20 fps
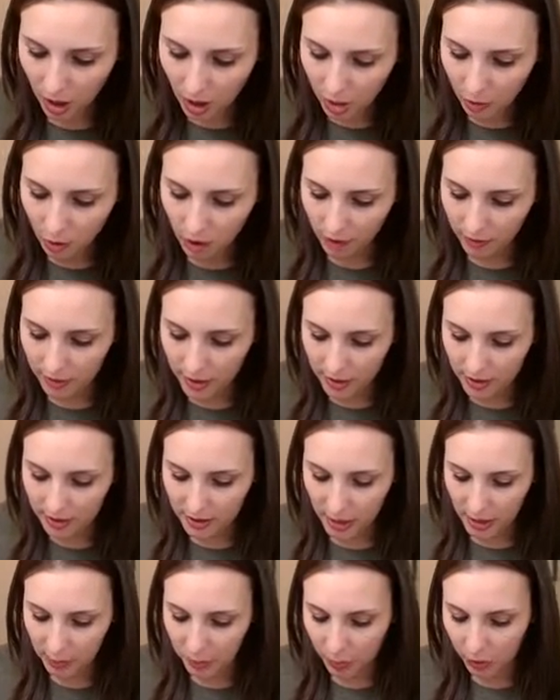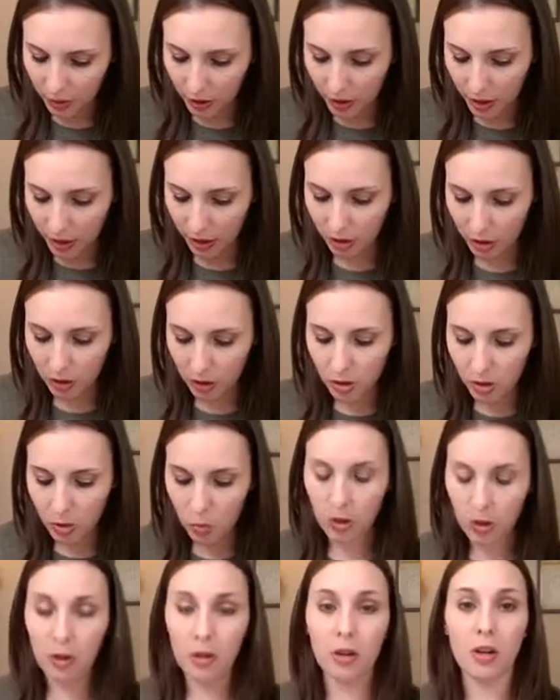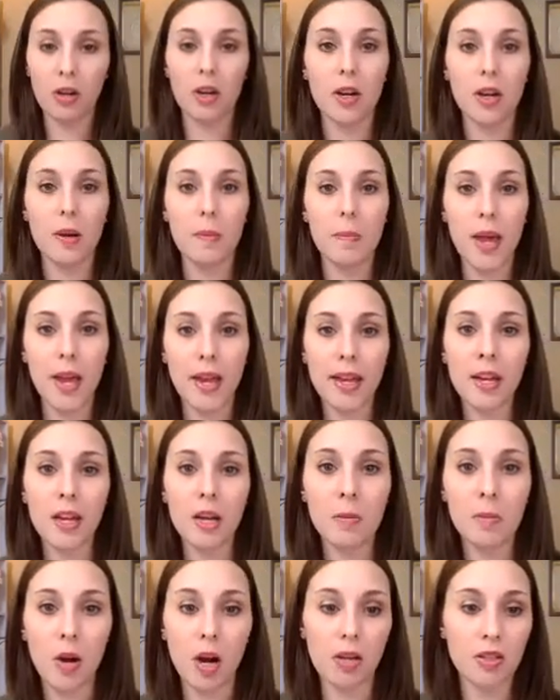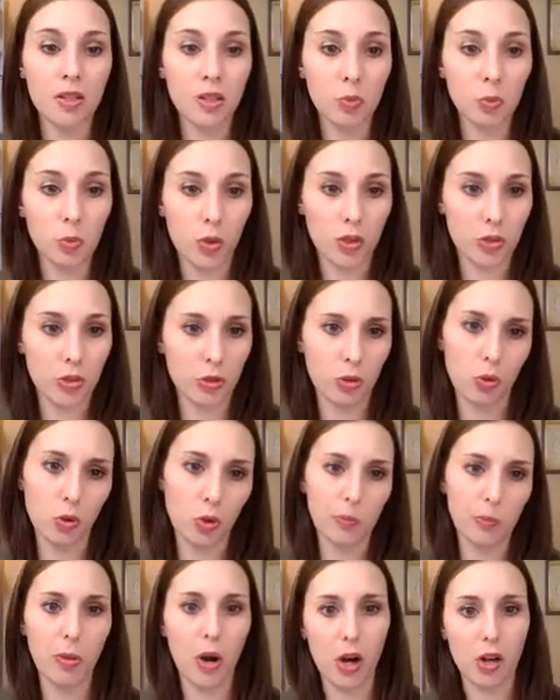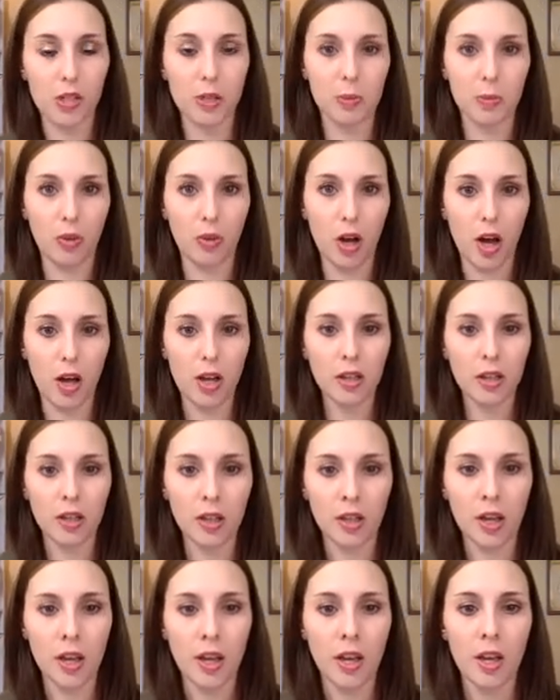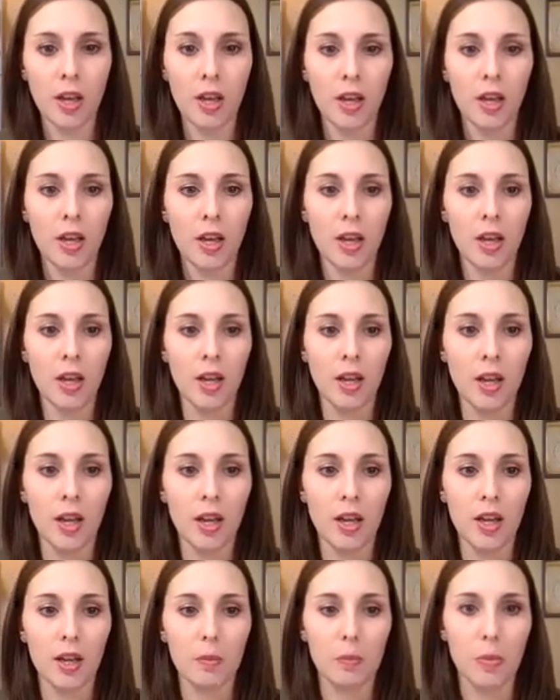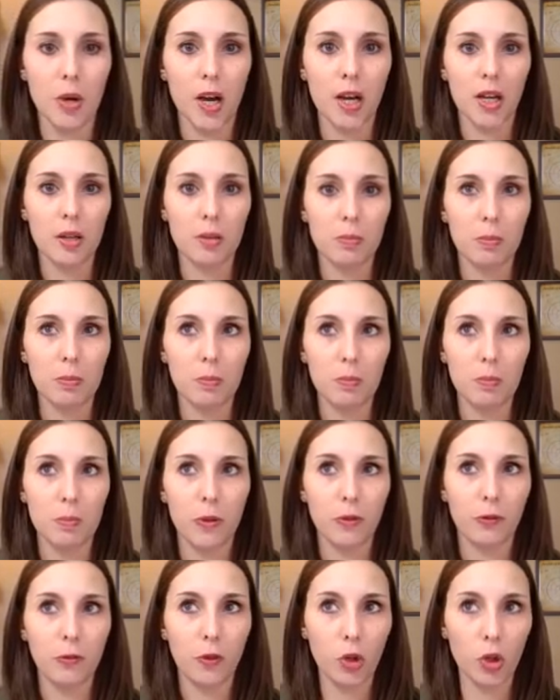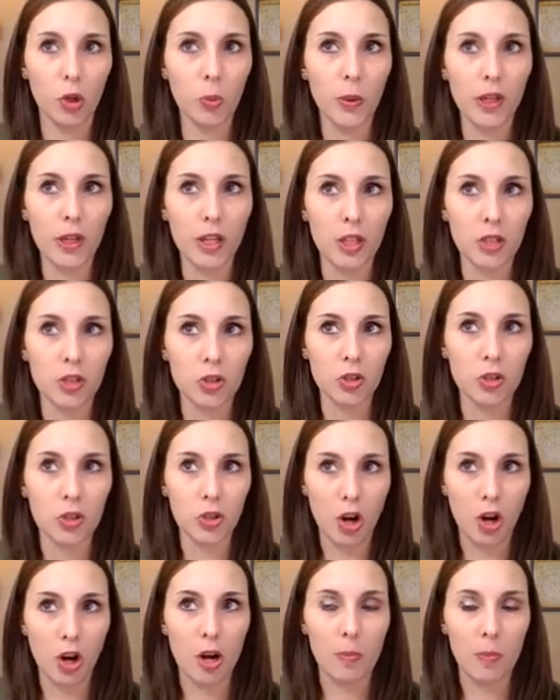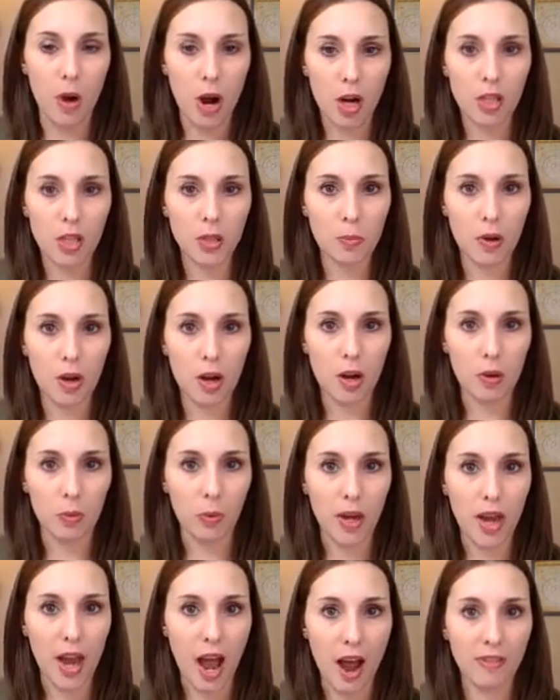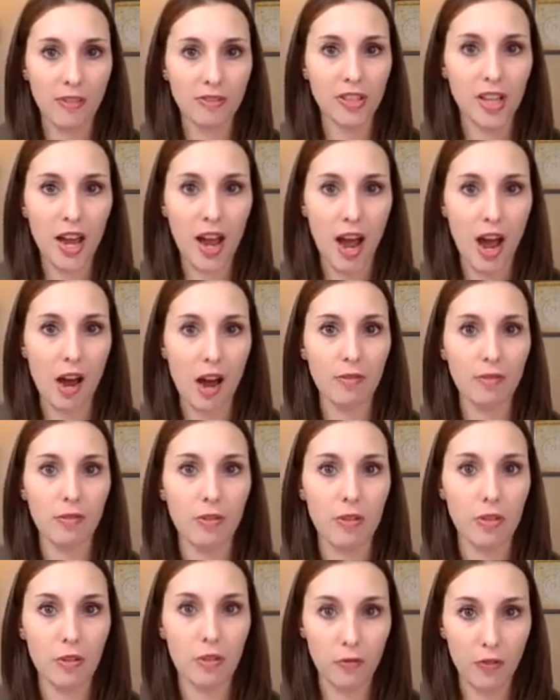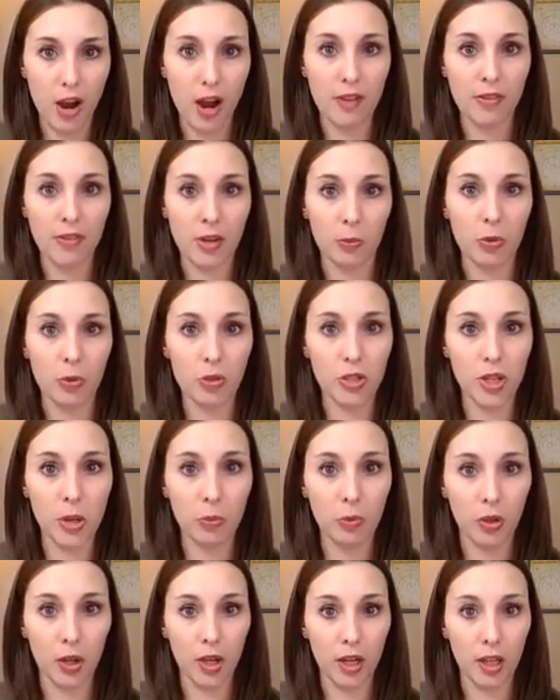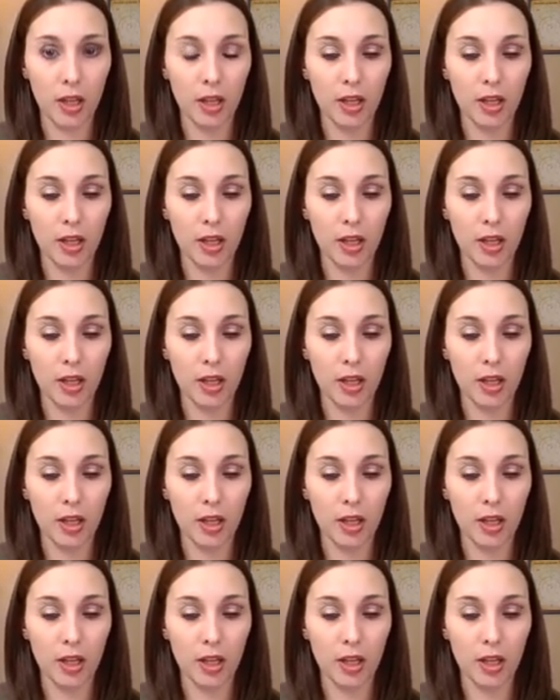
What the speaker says: We have an example here. We're making a box and whisker or box plot, but before we can draw a box plot, we have to have the 5-number summary.